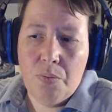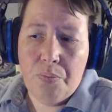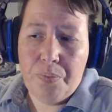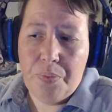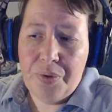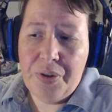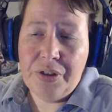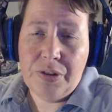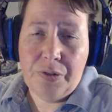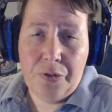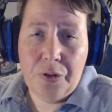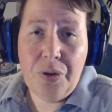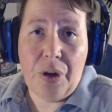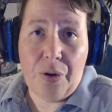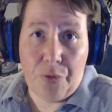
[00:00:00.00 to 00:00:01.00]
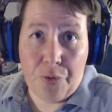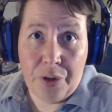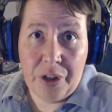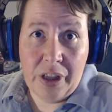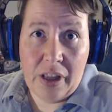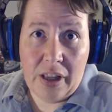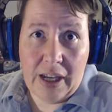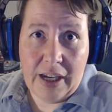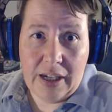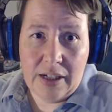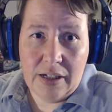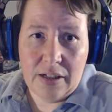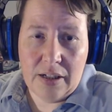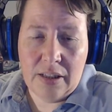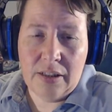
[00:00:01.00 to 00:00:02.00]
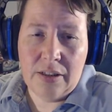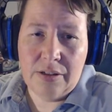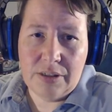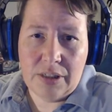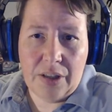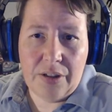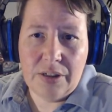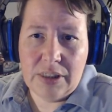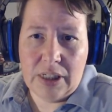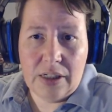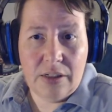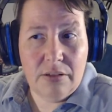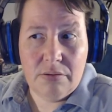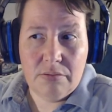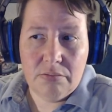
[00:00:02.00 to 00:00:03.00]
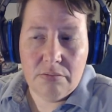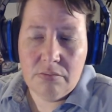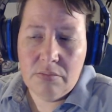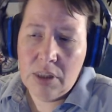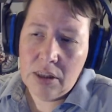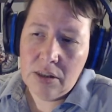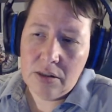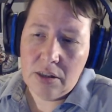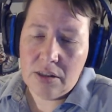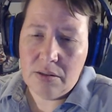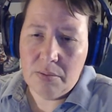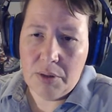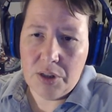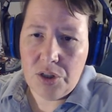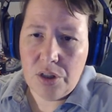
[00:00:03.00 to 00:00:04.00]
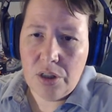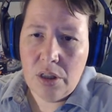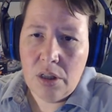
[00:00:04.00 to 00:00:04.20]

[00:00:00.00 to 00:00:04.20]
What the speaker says: There's a few that really like it, and then there's others that, not so much.